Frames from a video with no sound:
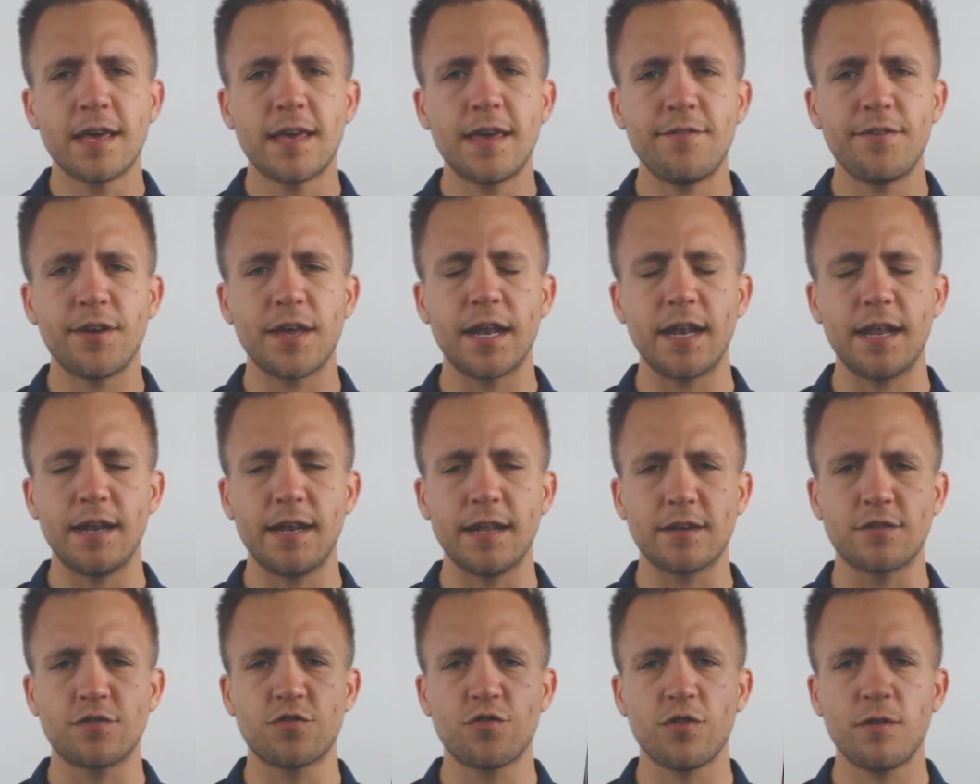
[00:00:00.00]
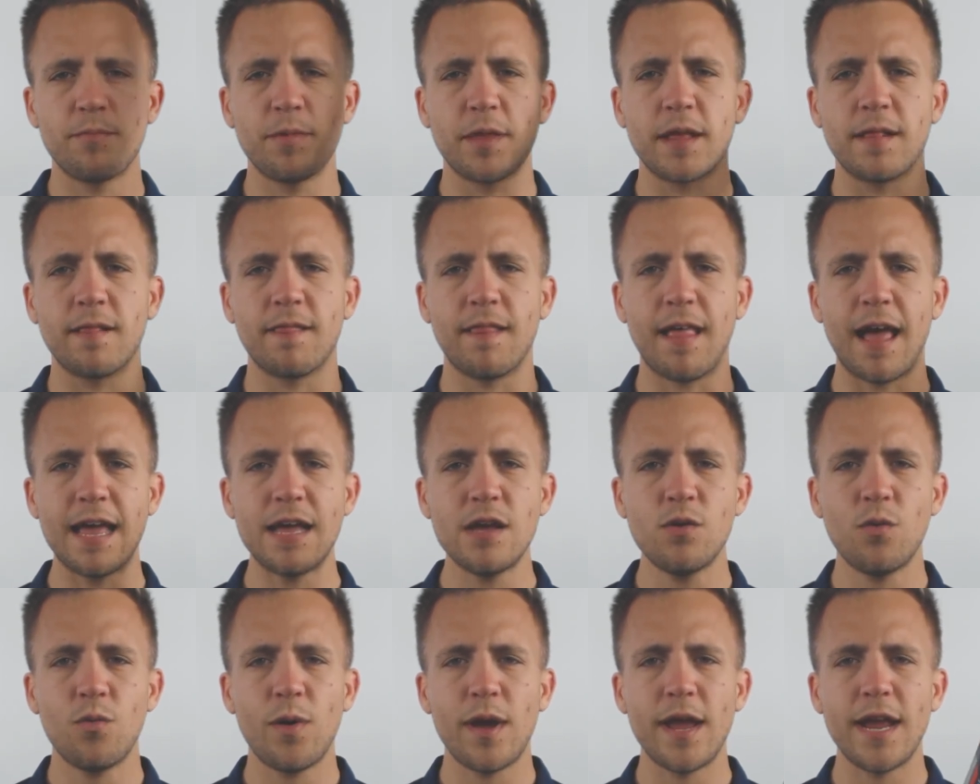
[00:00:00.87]
giving it an extremely
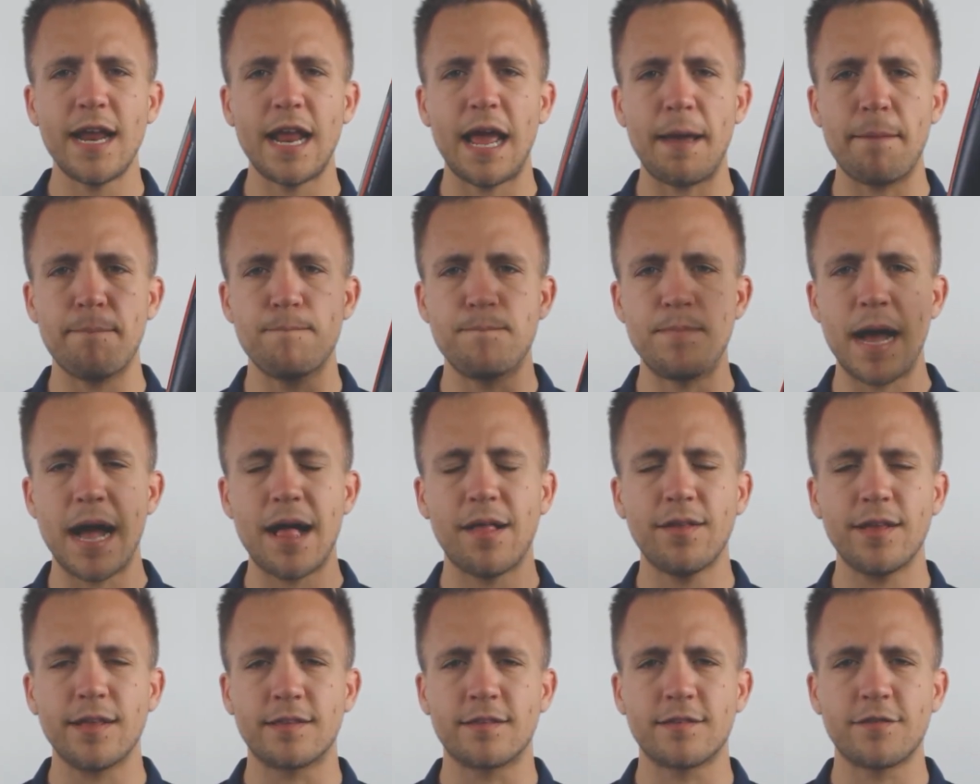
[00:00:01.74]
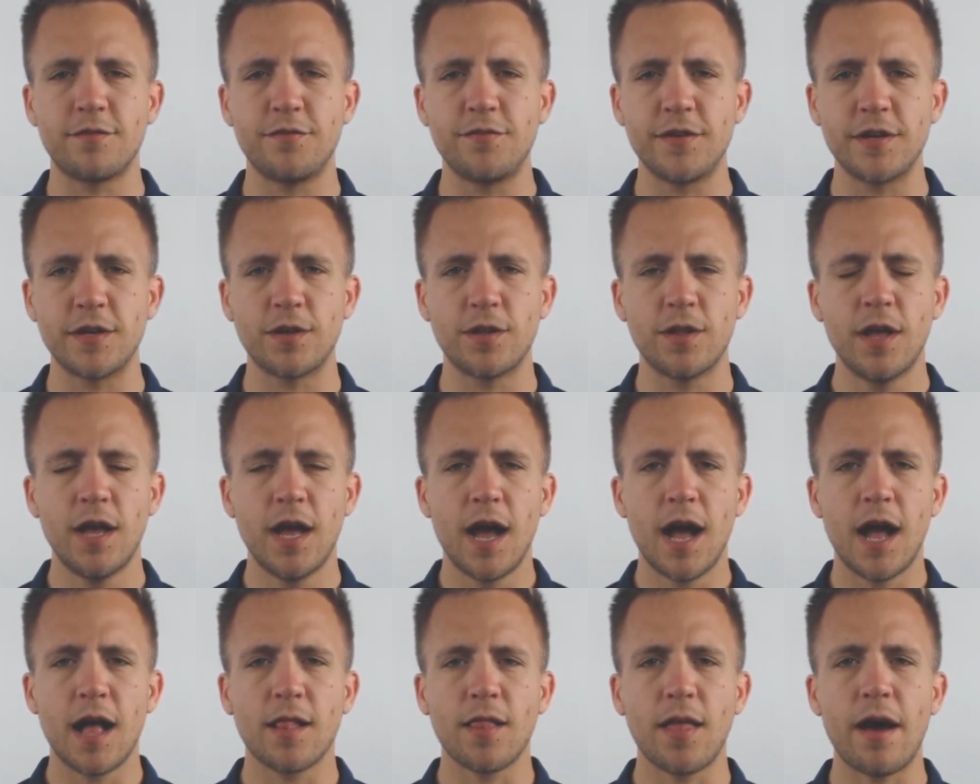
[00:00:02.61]
lightweight and balanced feel,
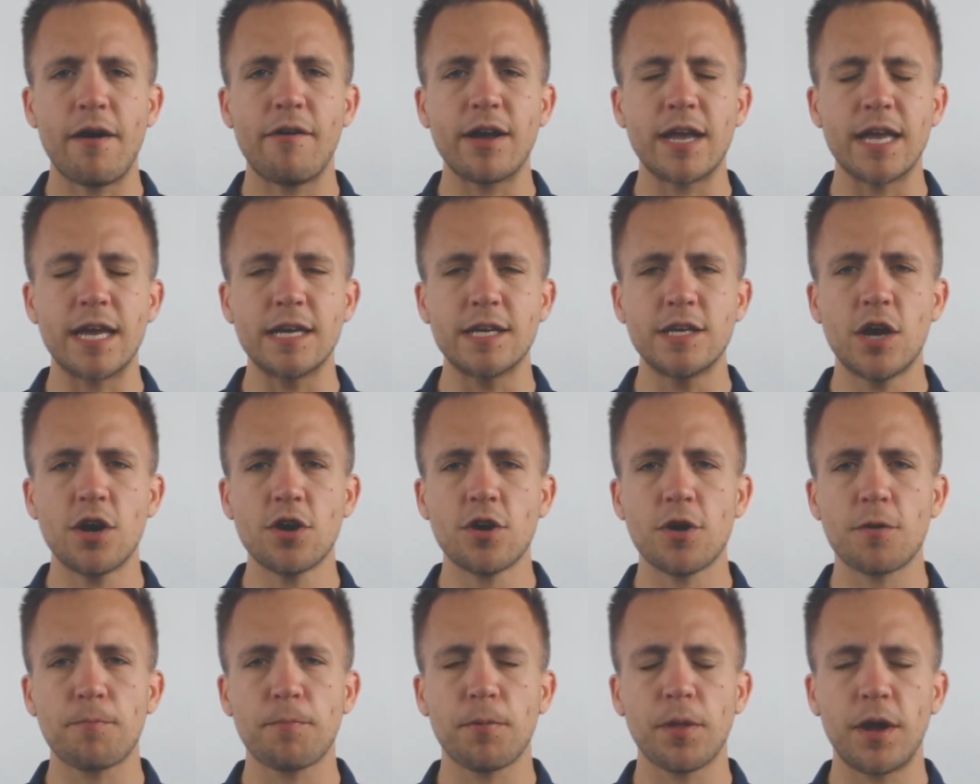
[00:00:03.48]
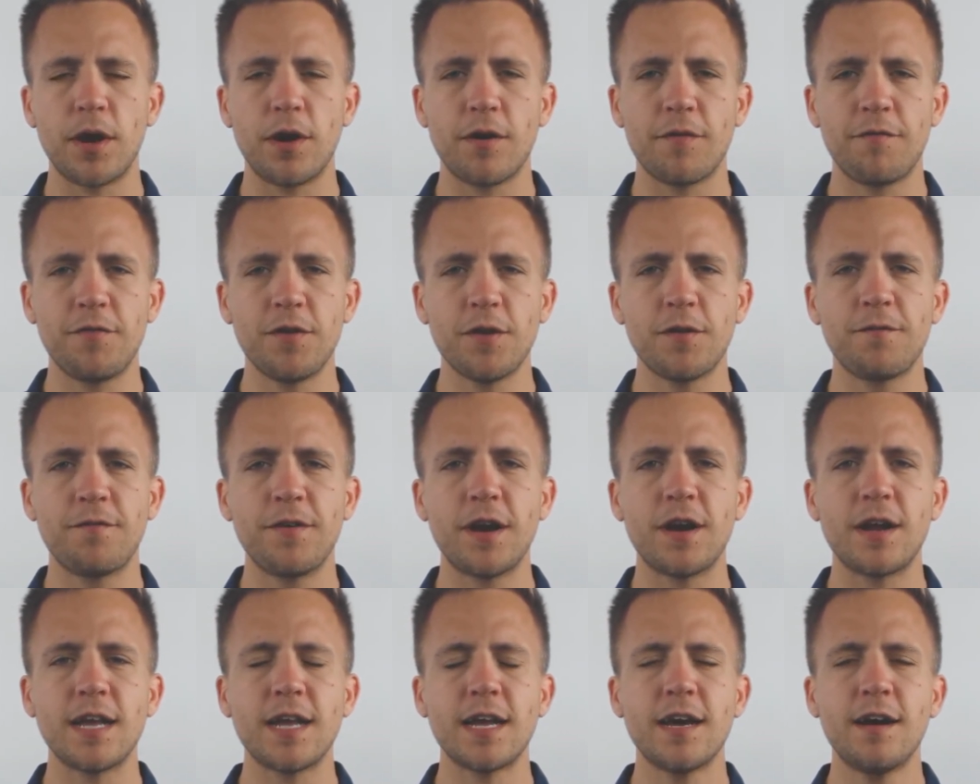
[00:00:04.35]
allowing a younger player to feel
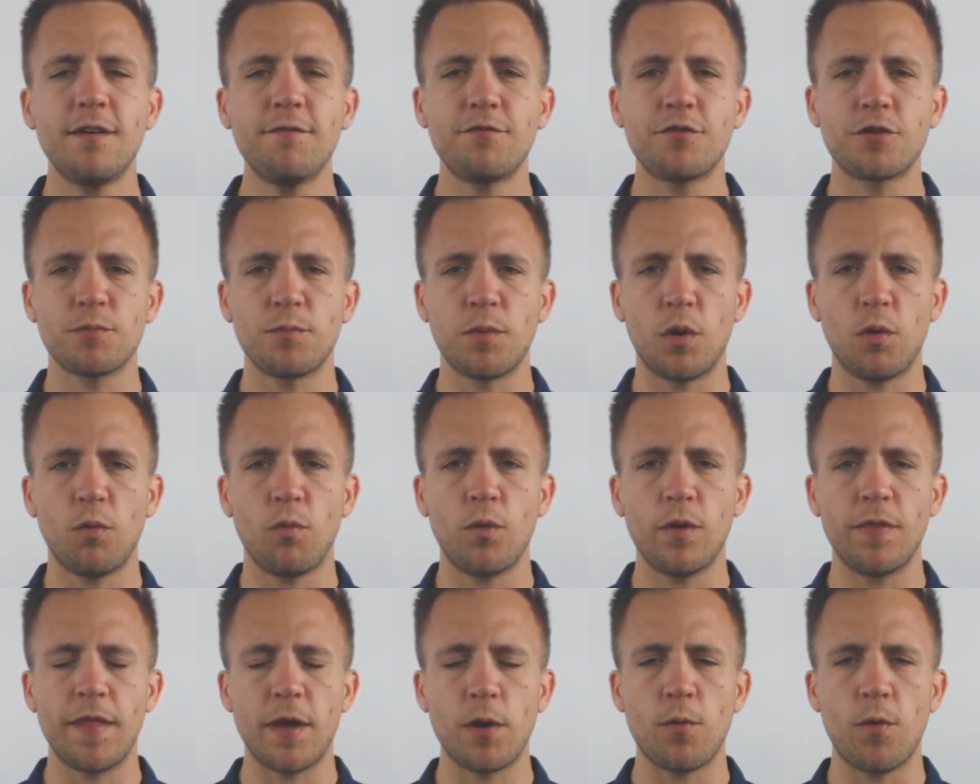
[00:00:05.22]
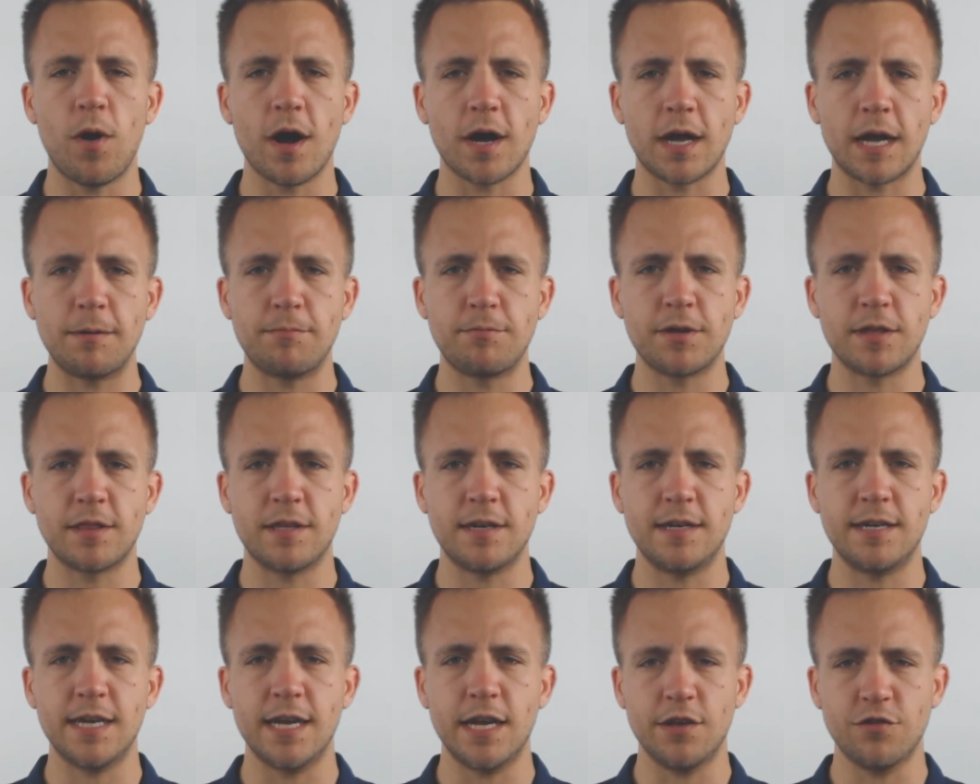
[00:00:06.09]
very comfortable when they walk up to
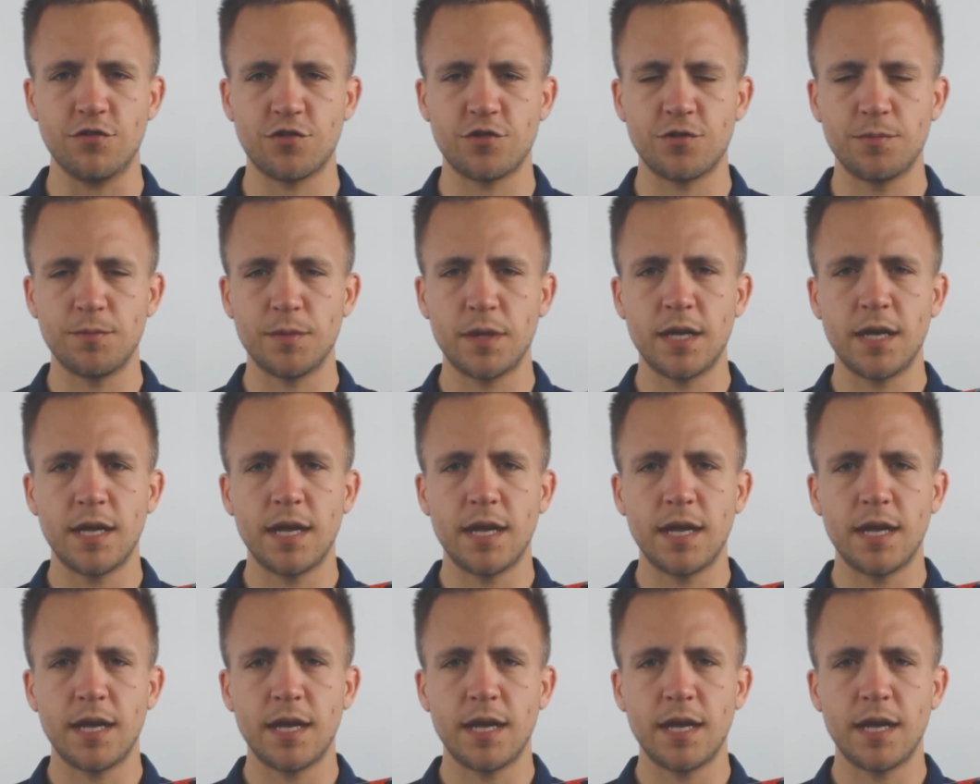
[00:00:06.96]
the dish.